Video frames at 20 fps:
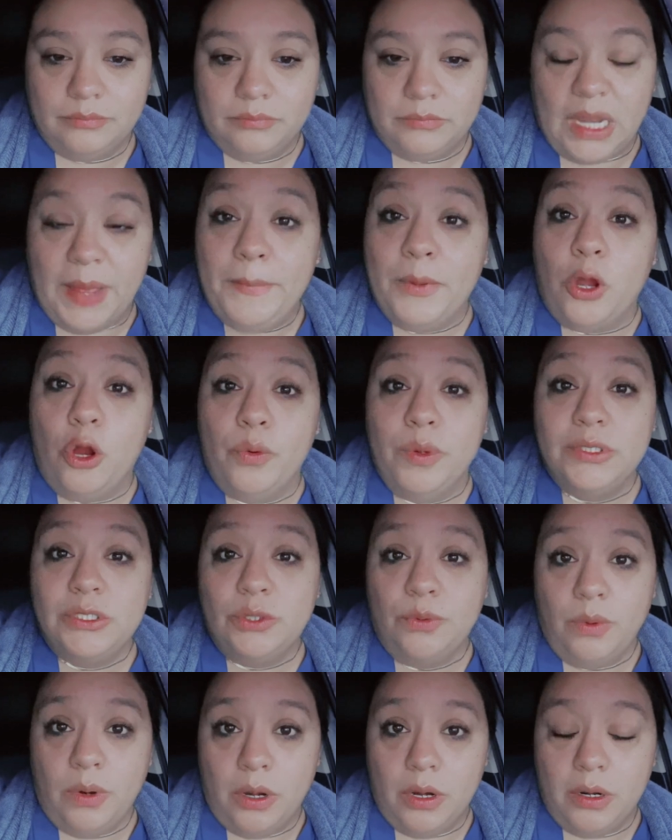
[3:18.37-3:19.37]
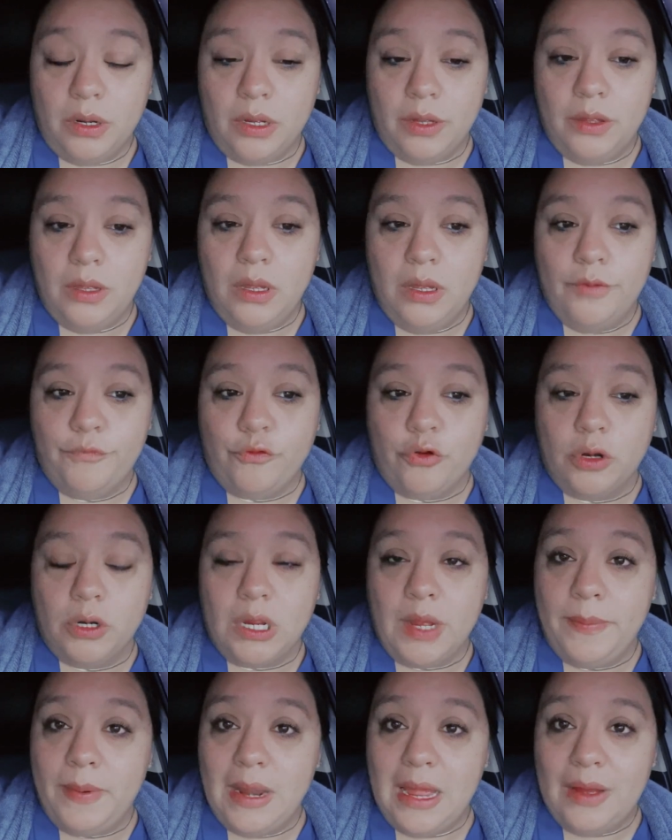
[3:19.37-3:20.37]
gonna go into work for a
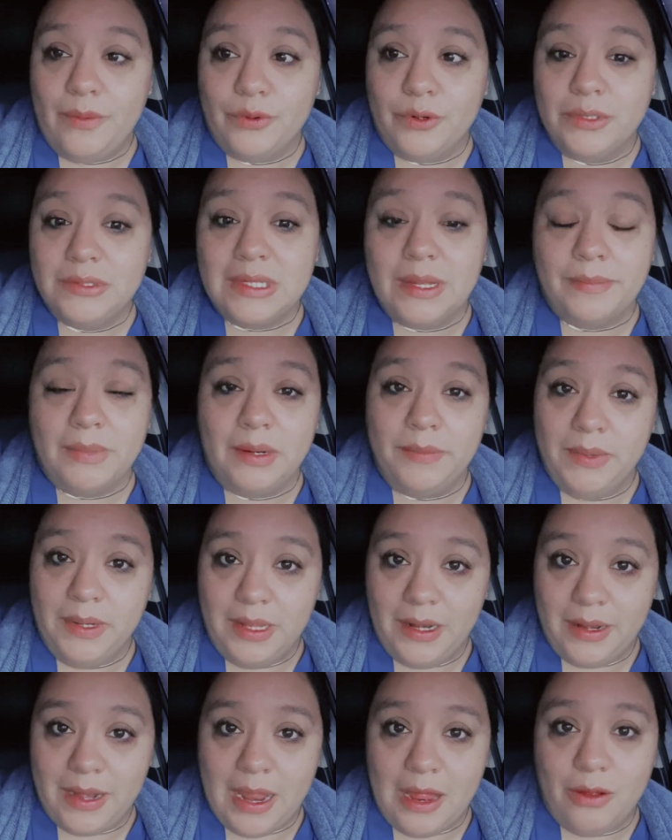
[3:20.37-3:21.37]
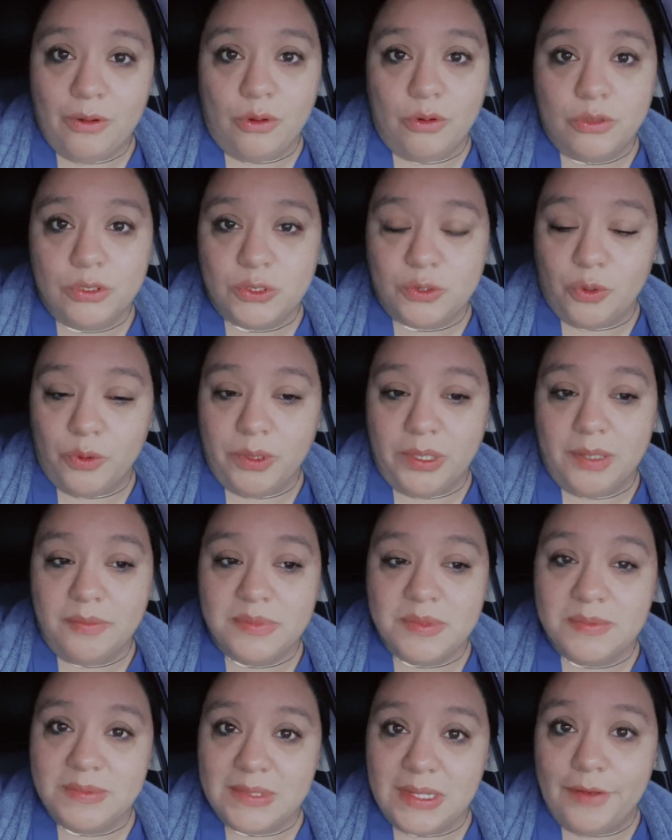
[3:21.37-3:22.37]
couple hours, and I'm gonna be getting out, go to the store, get him
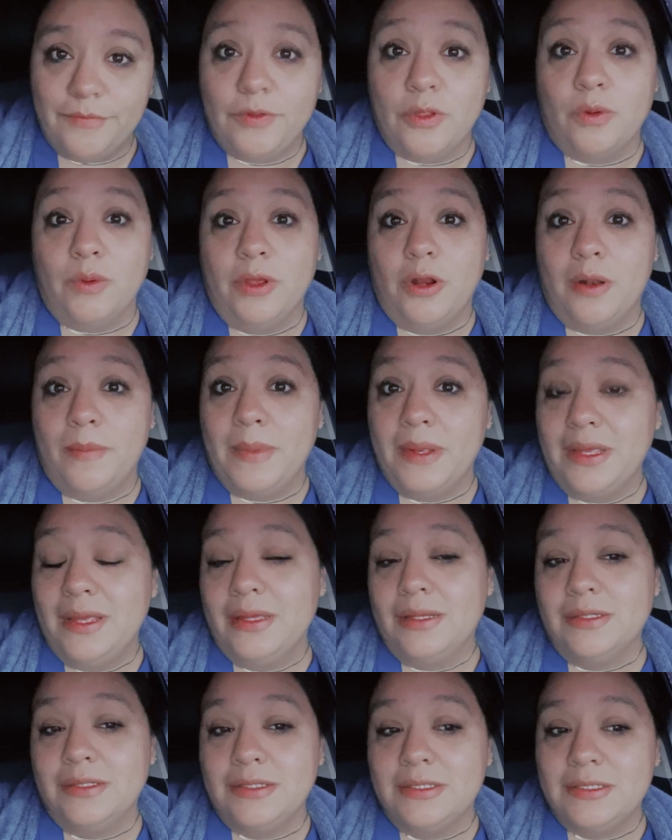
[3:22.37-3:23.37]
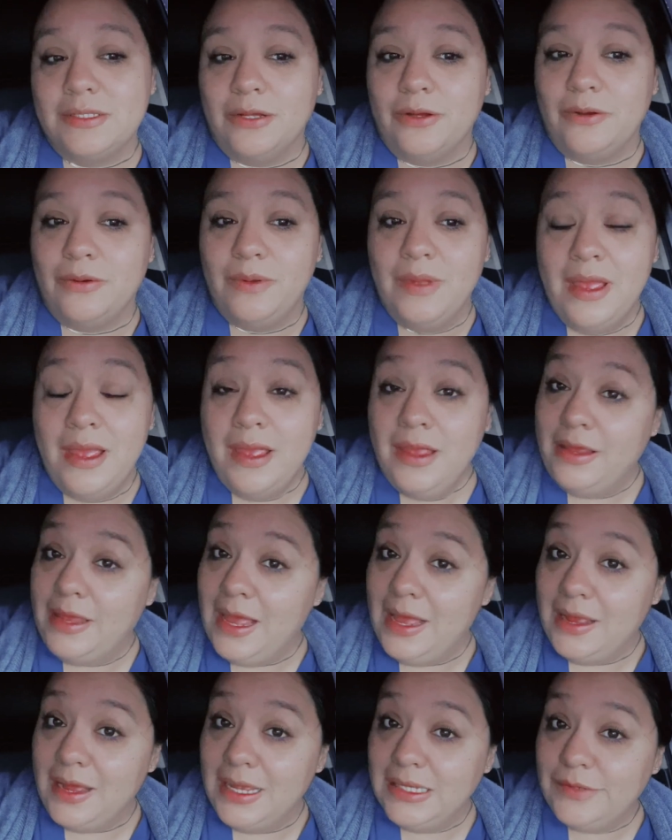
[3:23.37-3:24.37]
some stuff, and then go get all my kids. So
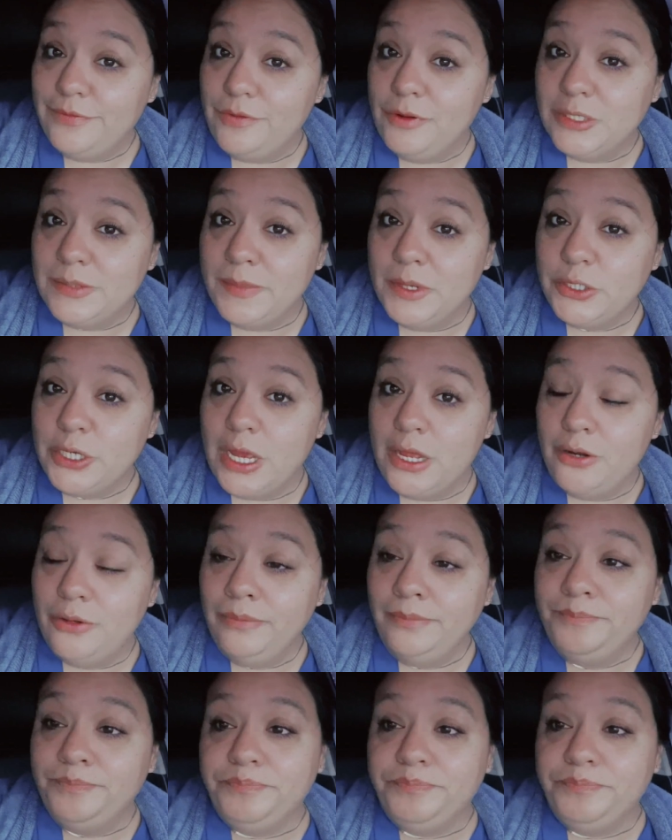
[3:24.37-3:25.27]
yeah, guys, if you're new to my channel,